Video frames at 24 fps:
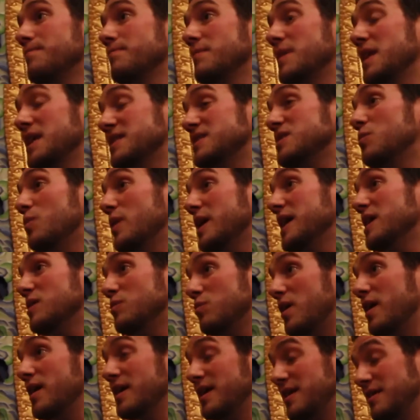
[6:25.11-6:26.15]
And it's a weird
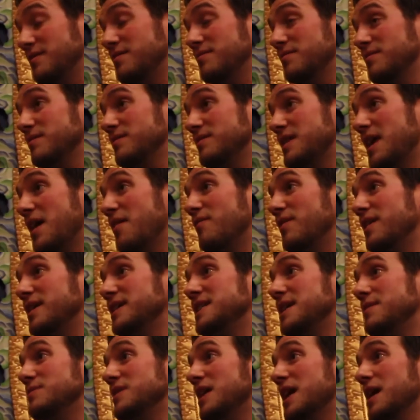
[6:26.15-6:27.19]
one. Definitely
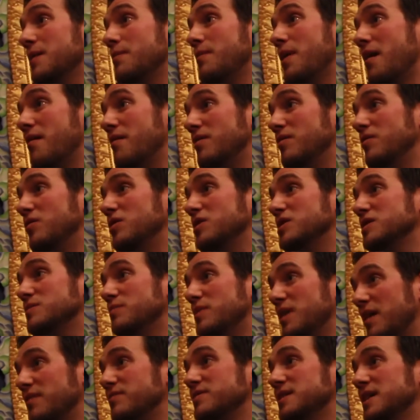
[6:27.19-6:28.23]
seems like a paradox,
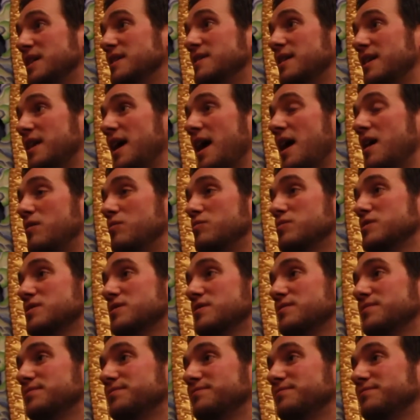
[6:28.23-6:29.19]
but I've seen that it helps.